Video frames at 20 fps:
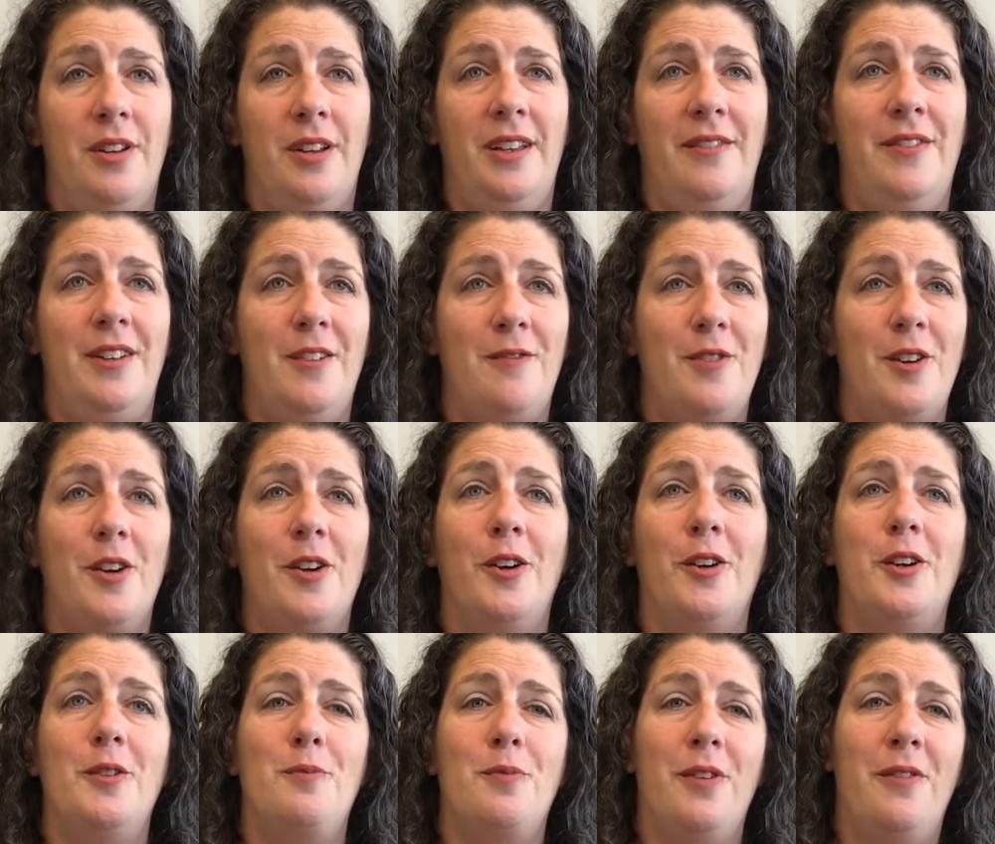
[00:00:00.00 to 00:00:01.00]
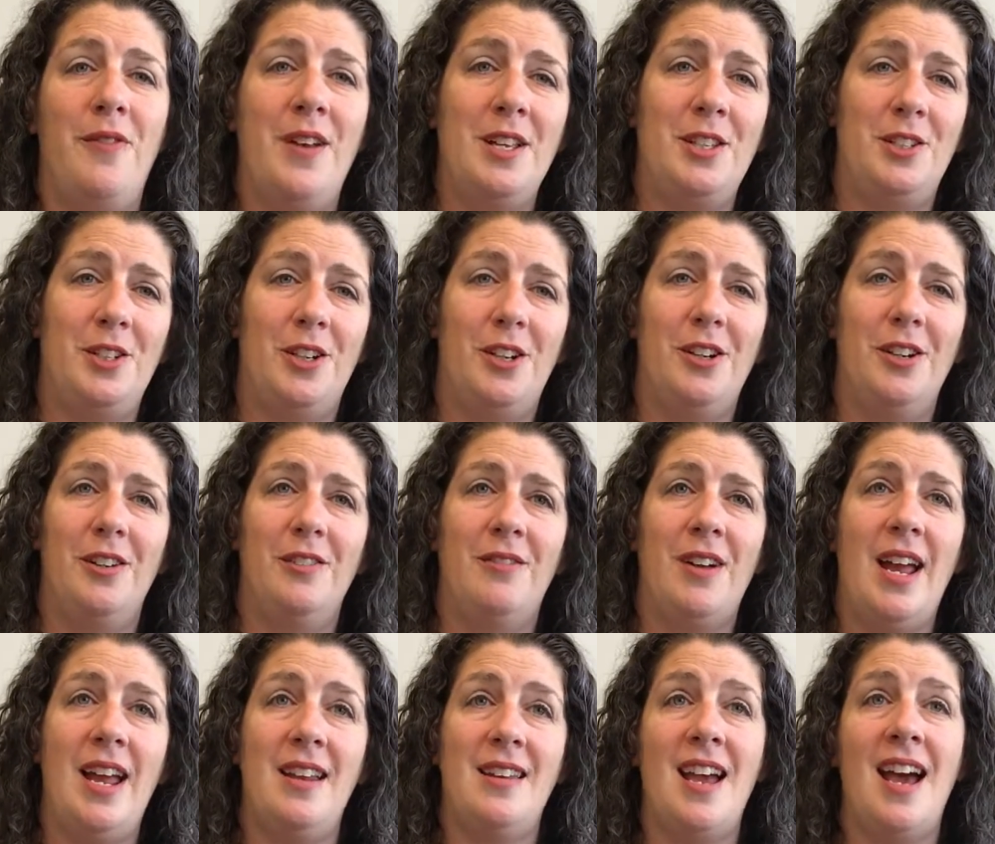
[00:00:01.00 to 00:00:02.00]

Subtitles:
even if they're a good professor, right?